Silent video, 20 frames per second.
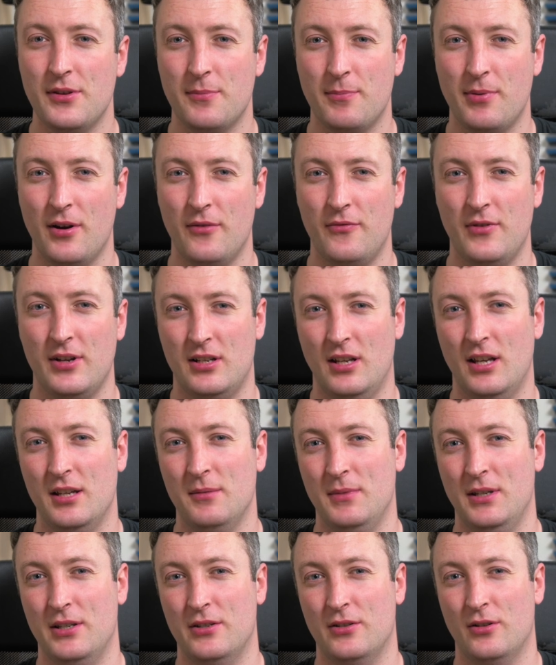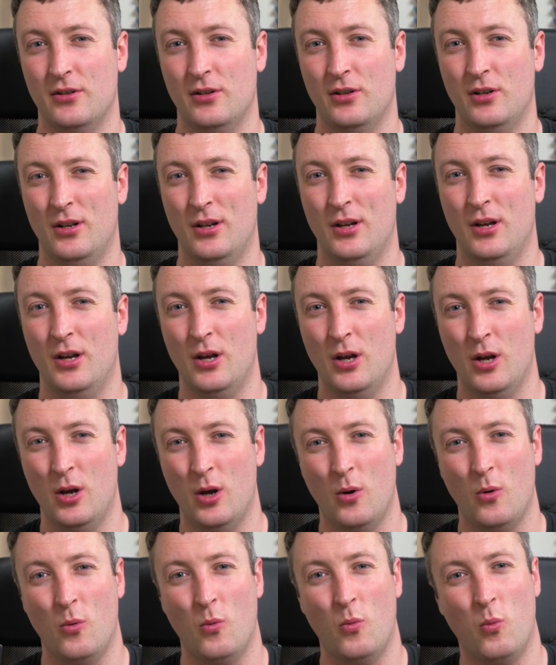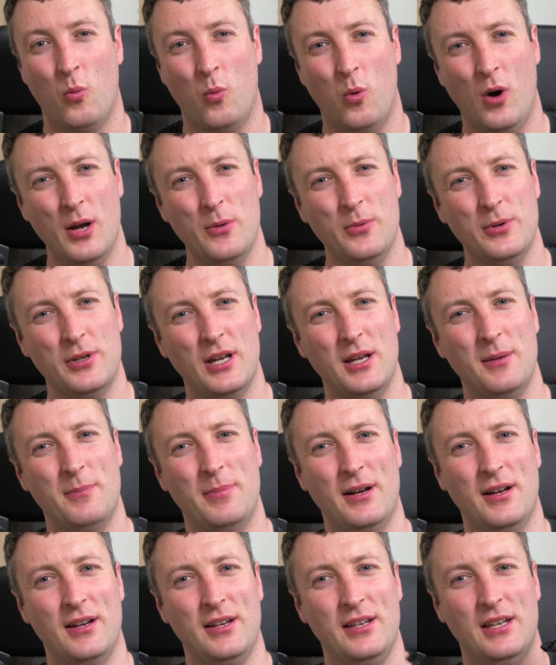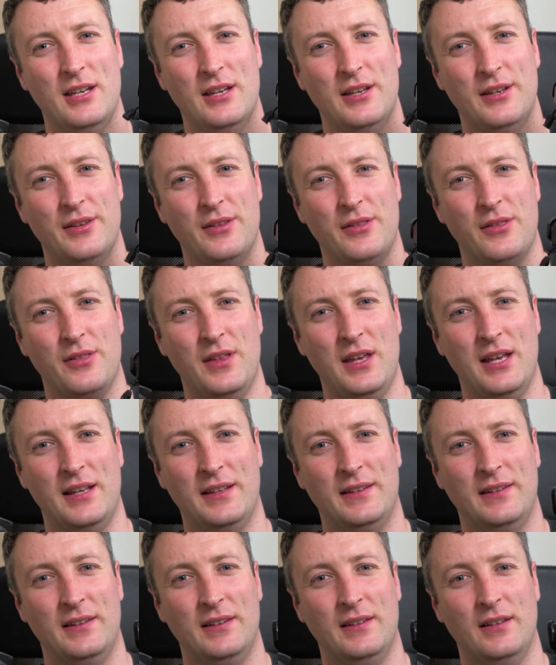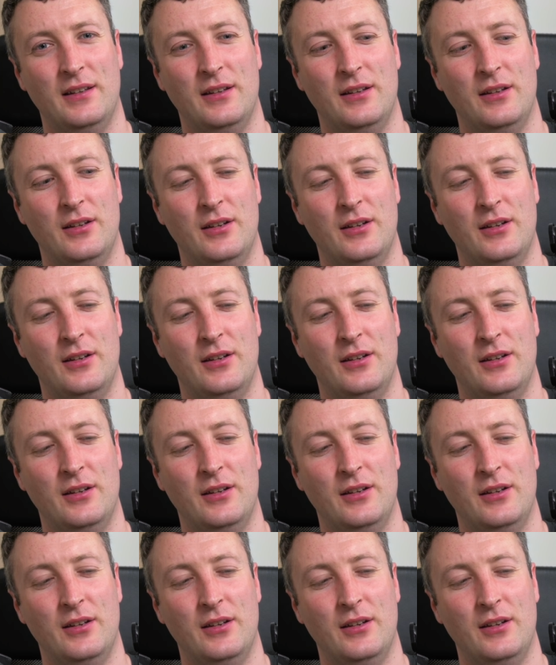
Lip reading: the perfect light meter, why would I buy this?